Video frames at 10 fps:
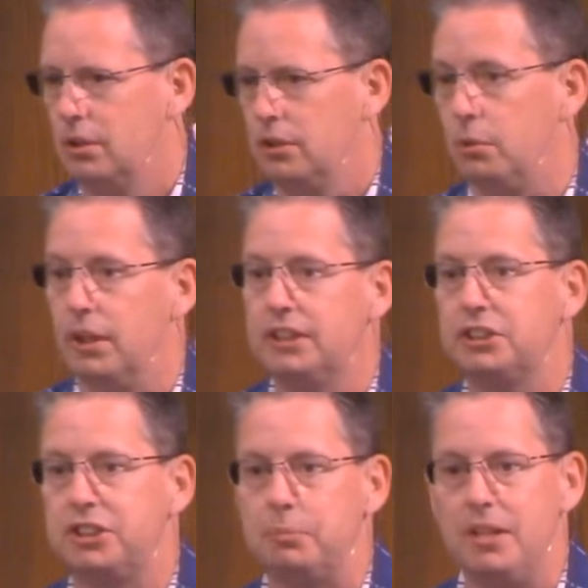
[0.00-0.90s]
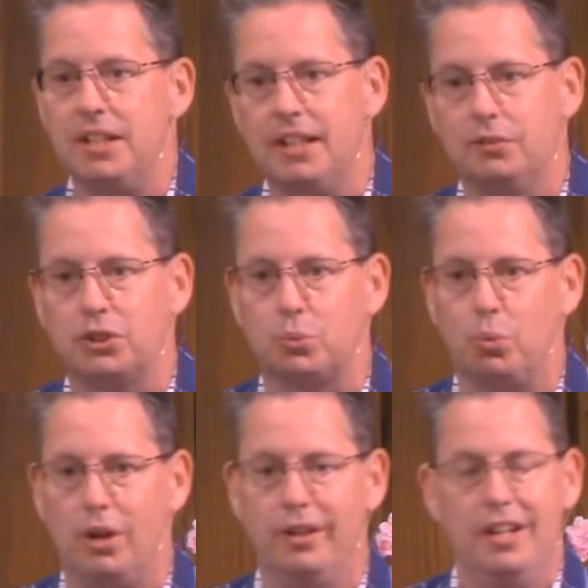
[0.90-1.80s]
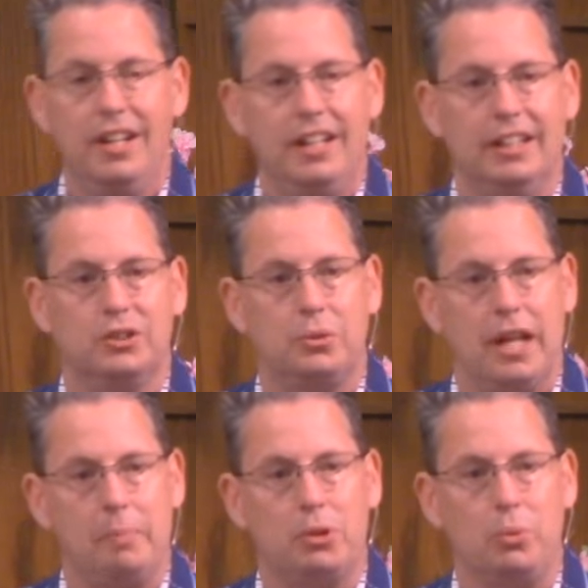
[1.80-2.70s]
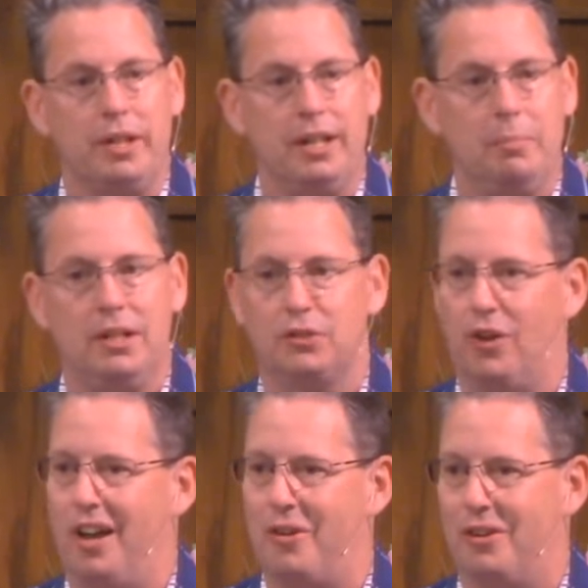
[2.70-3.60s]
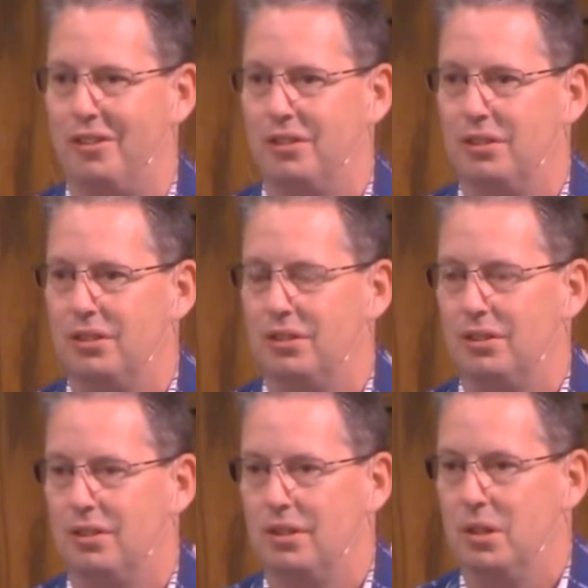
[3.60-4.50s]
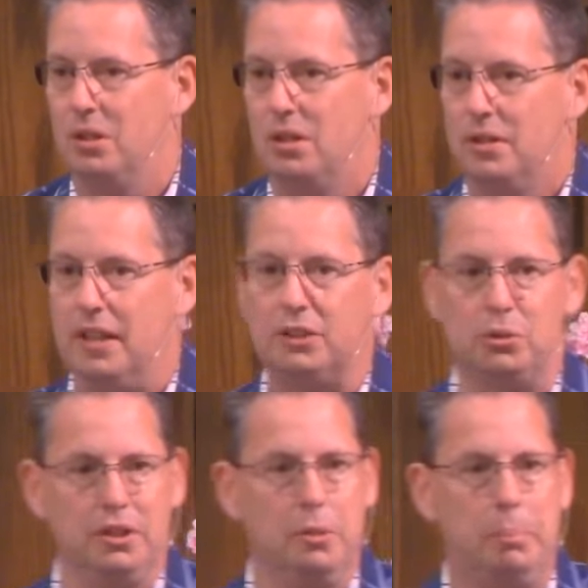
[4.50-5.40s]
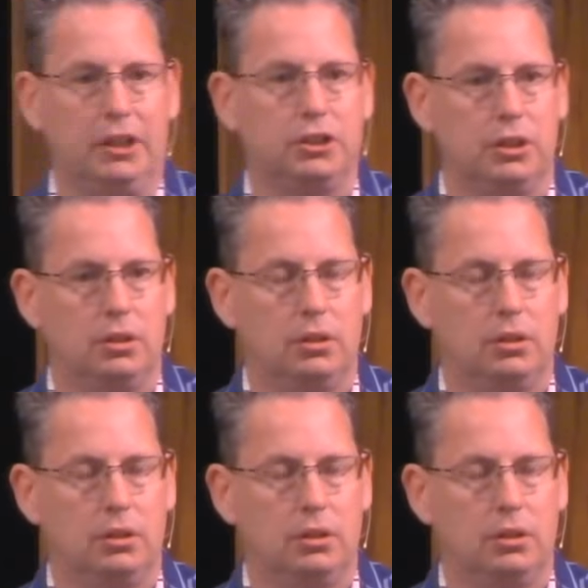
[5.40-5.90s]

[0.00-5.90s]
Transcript: The relationship that he gives us one is that between him and his father. That's really the picture.